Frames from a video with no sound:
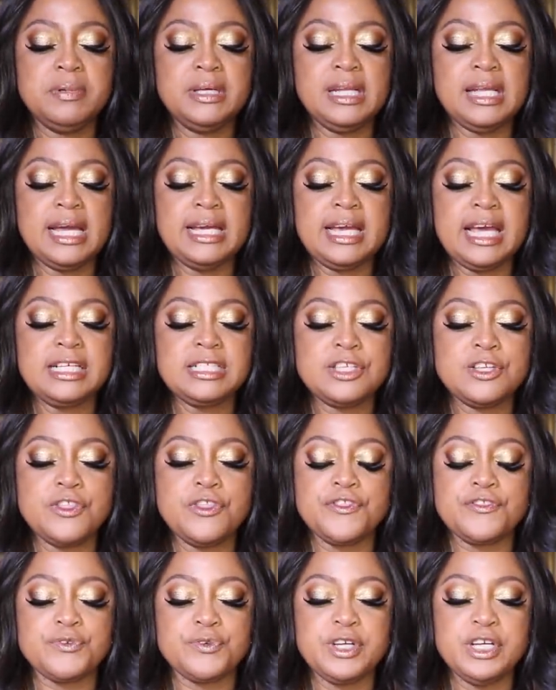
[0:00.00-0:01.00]
bit like as a
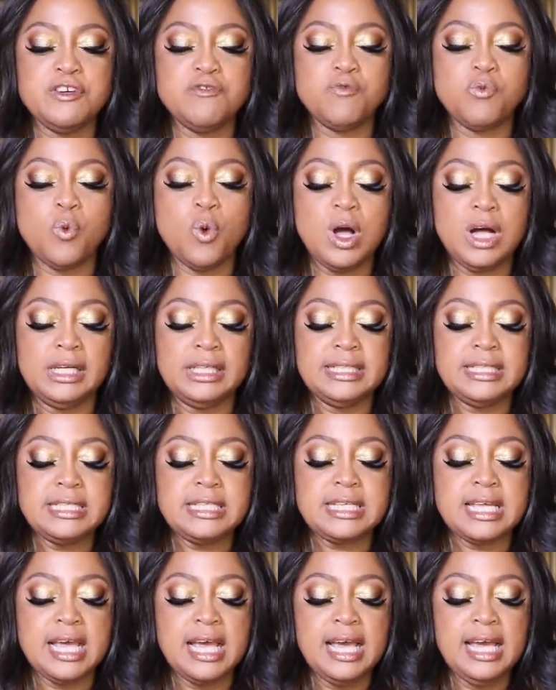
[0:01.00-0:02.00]
Three of
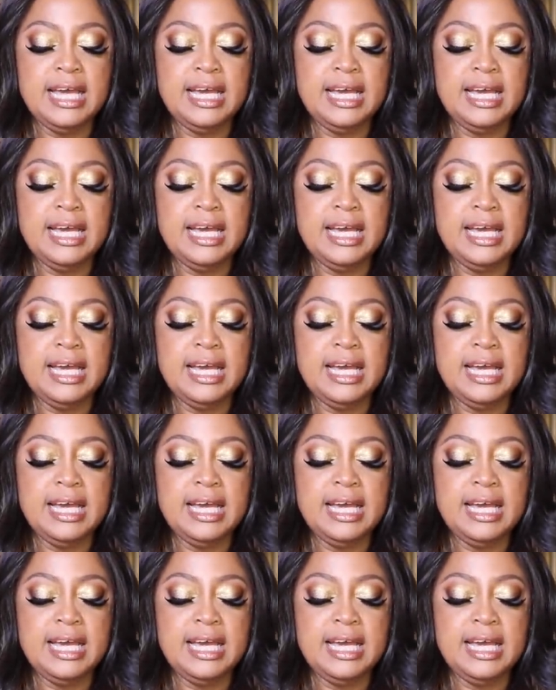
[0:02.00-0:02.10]
Wands.